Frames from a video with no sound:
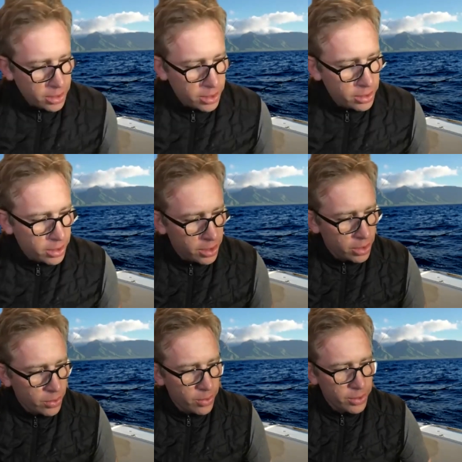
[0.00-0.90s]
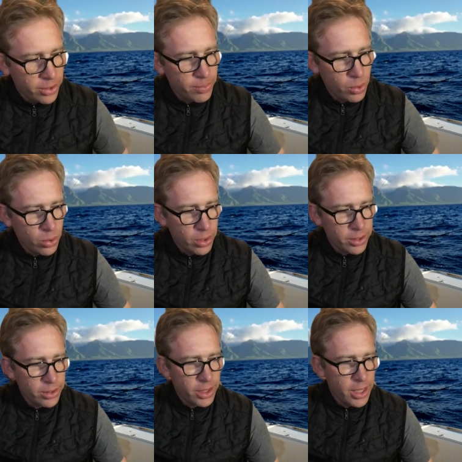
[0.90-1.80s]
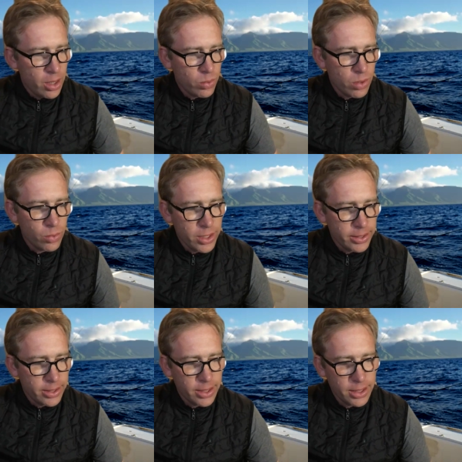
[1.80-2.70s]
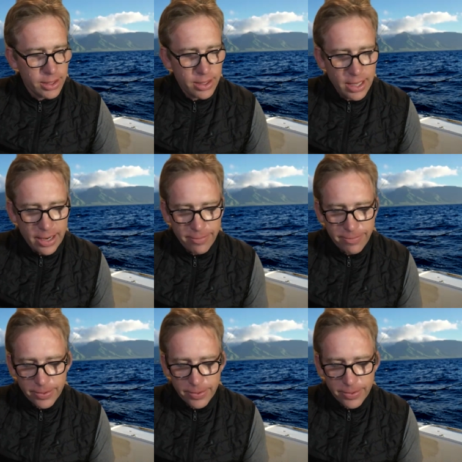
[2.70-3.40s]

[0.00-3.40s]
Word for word: couldn't couldn't agree with you more. And you know, one of the things that I've,